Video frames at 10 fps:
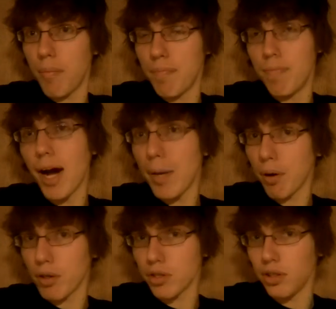my
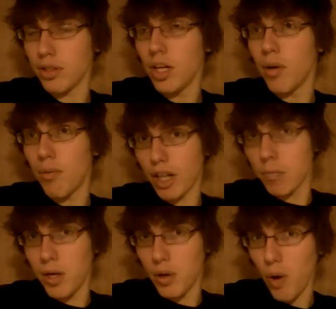personal
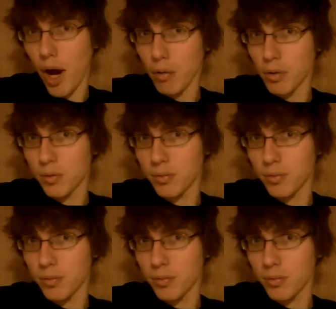recommended route.